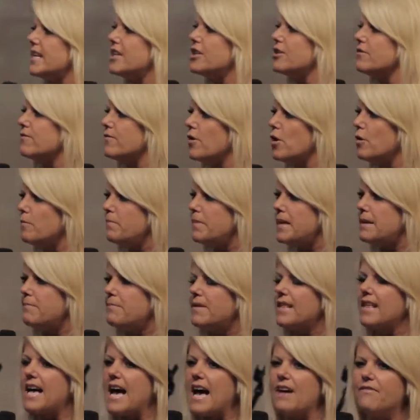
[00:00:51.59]
and you vote
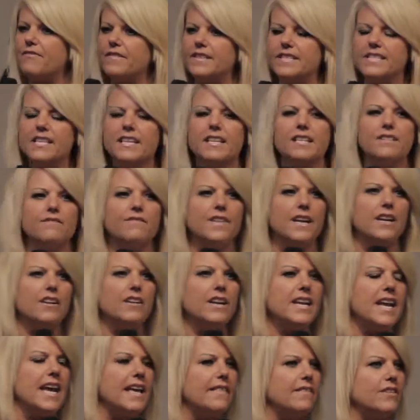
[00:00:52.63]
people off until the
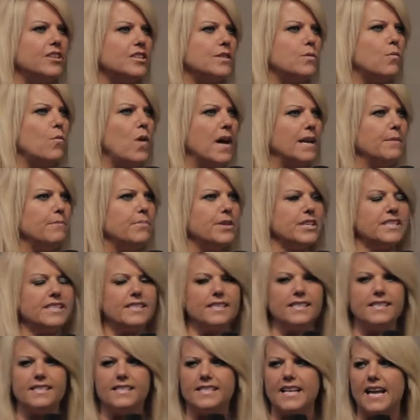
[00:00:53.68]
very end. There's one
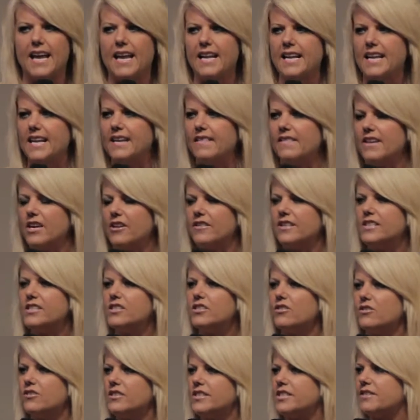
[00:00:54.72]
person standing, and they're the
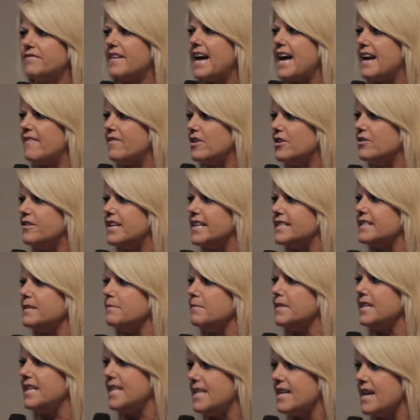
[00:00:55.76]
sole survivor who gets $1
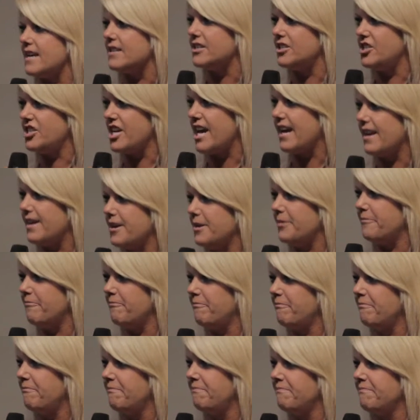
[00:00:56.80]
million check.
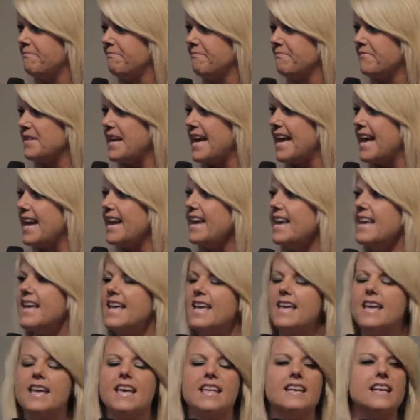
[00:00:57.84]
Okay?
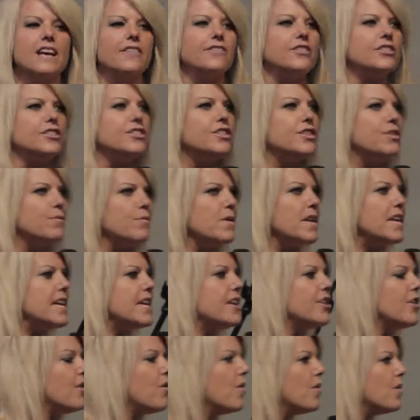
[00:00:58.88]
Now there's
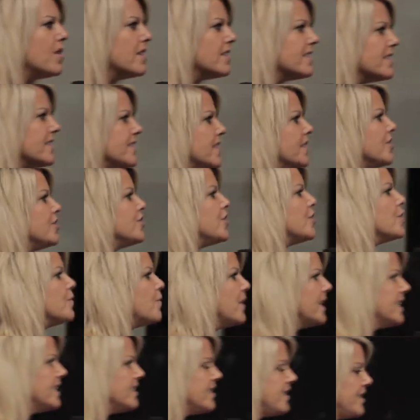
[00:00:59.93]
3 goals to
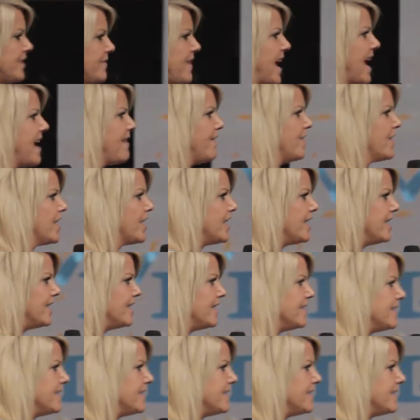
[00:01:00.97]
win Survivor.